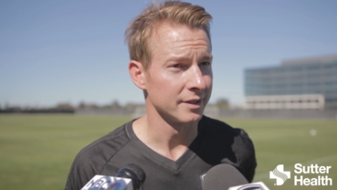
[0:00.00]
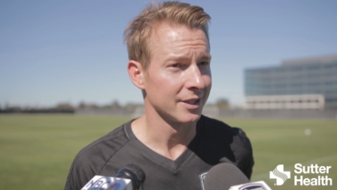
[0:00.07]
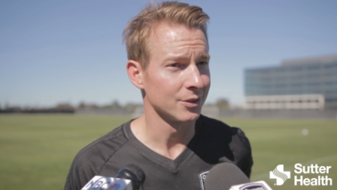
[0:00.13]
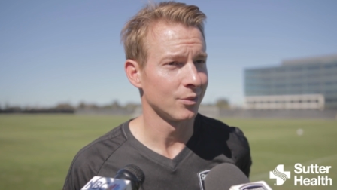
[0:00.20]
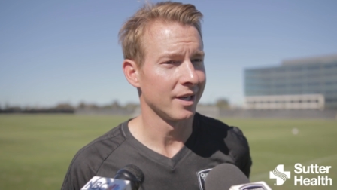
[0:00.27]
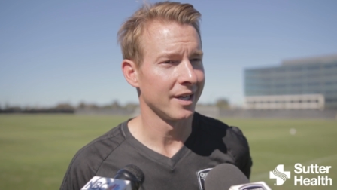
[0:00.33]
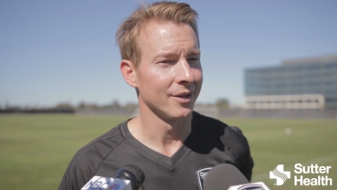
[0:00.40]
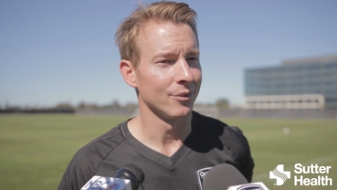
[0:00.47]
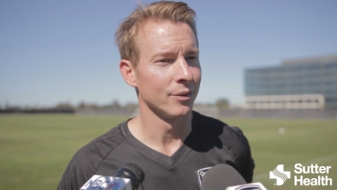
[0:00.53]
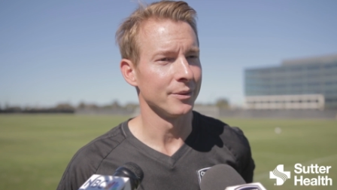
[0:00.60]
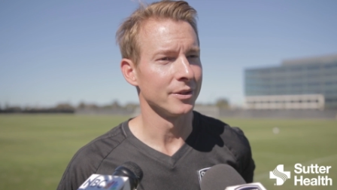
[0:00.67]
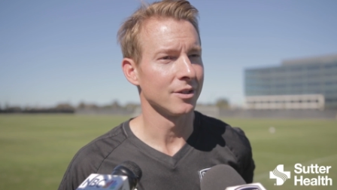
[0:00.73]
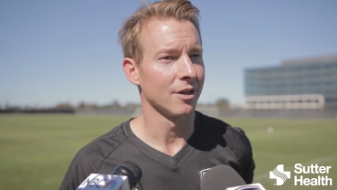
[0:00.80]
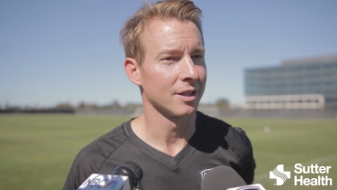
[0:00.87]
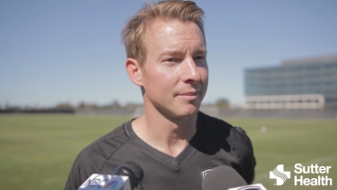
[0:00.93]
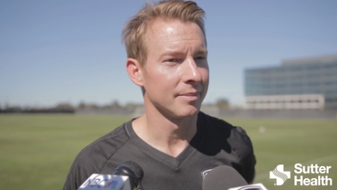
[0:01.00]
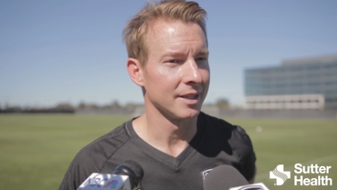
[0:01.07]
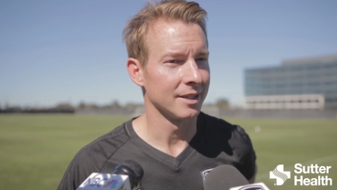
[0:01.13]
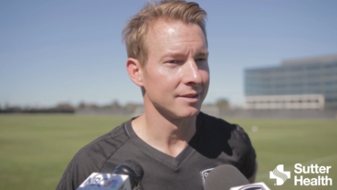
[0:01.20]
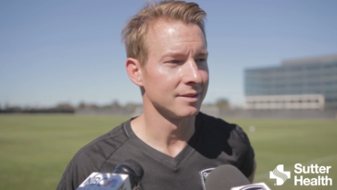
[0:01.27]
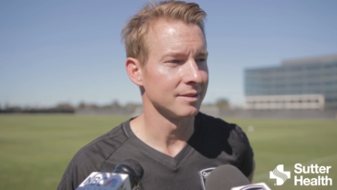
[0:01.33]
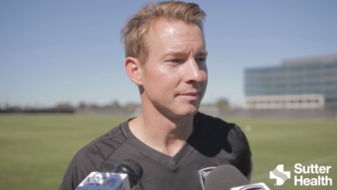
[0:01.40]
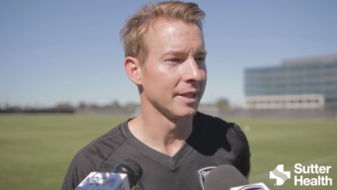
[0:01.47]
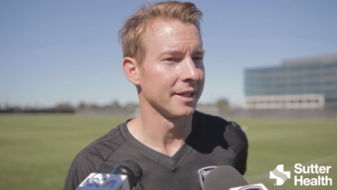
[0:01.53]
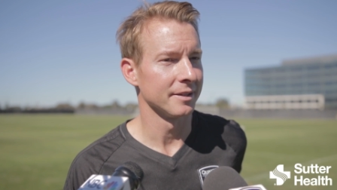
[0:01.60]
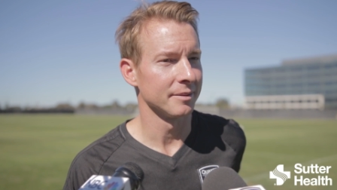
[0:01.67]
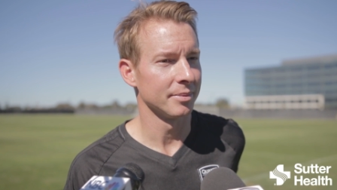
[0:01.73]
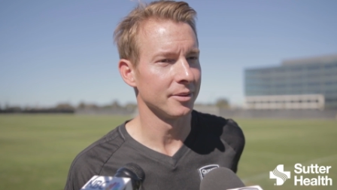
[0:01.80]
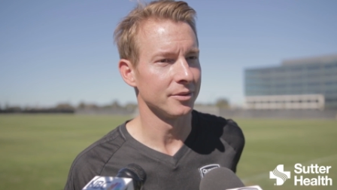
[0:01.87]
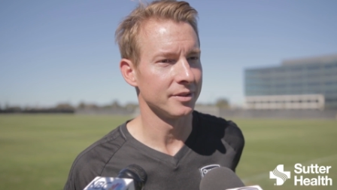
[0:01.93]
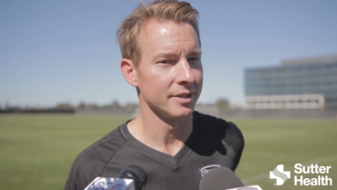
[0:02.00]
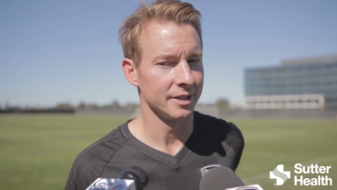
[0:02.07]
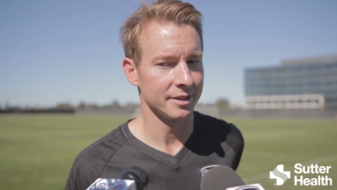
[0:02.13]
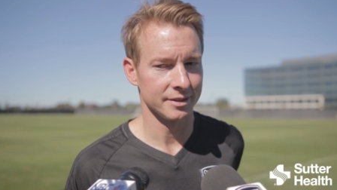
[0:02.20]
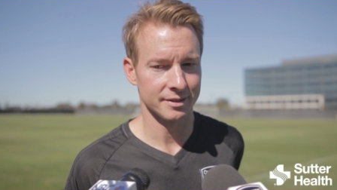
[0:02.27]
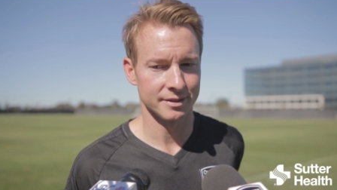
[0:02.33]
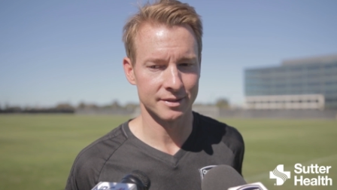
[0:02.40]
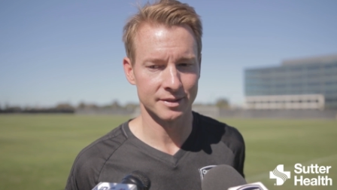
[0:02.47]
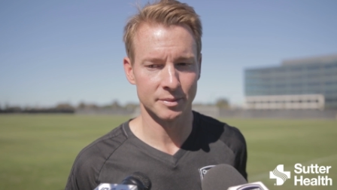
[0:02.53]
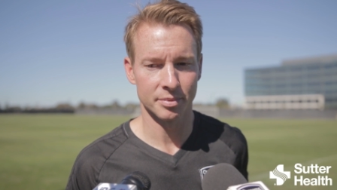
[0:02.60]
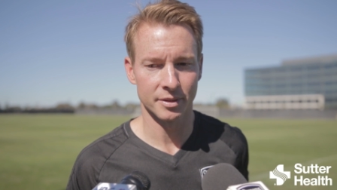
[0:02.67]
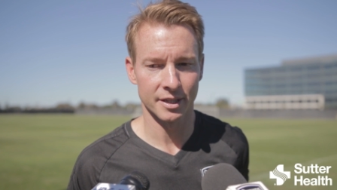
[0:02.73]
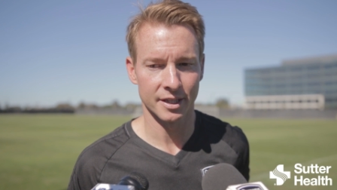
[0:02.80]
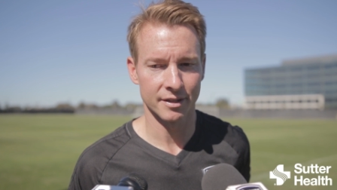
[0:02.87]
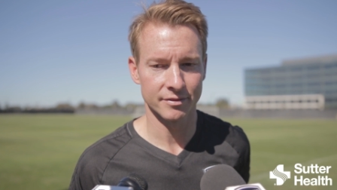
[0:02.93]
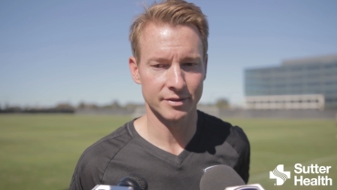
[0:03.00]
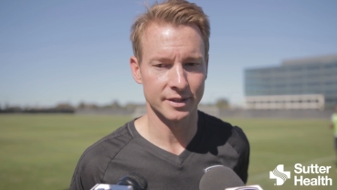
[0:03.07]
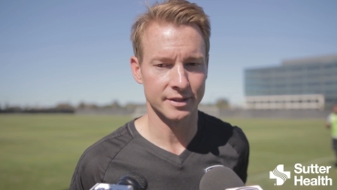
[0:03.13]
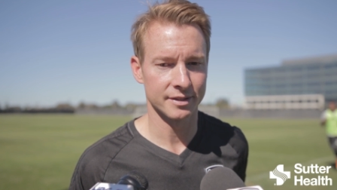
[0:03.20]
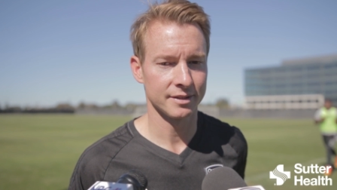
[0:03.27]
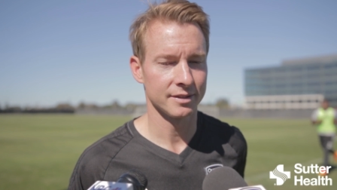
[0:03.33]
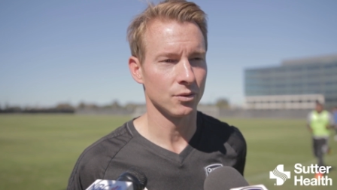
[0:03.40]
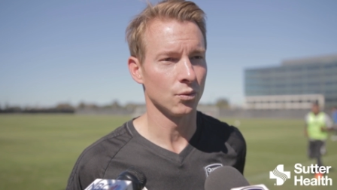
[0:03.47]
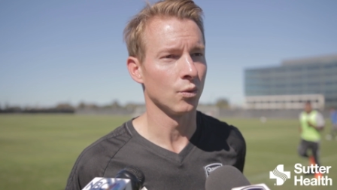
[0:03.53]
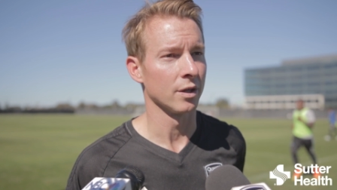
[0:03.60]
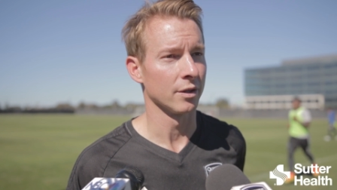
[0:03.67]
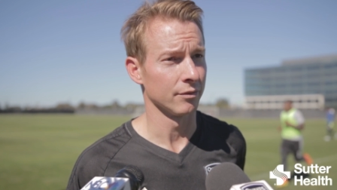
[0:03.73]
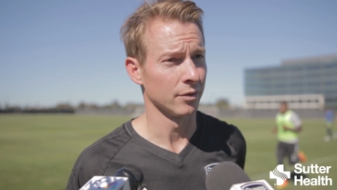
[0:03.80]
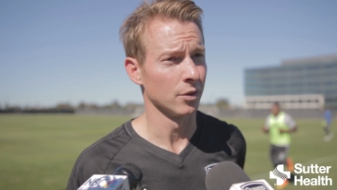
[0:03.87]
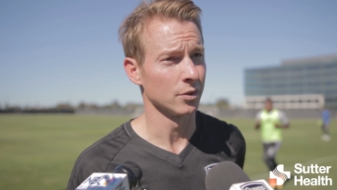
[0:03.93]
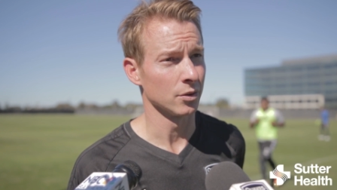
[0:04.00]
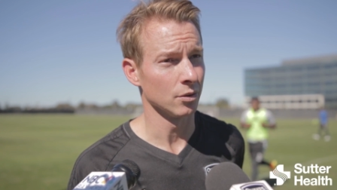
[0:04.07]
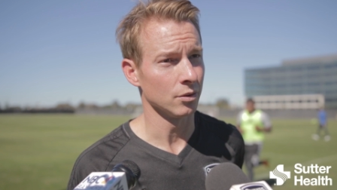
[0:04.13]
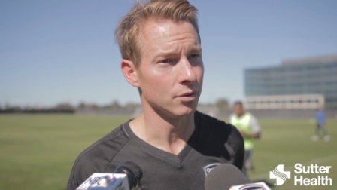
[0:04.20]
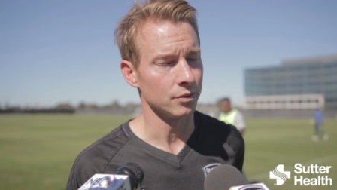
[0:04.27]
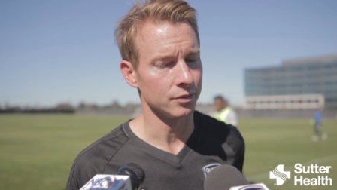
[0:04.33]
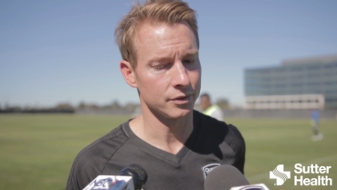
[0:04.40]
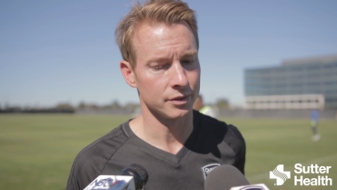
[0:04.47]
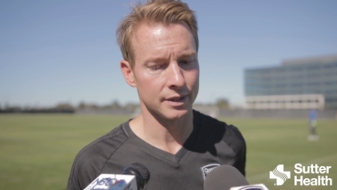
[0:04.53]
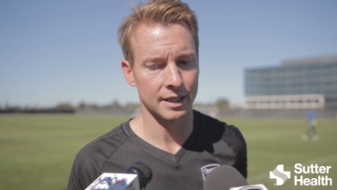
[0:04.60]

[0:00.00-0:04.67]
and that's why when we talk about making the postseason, the playoffs, it's one of those goals.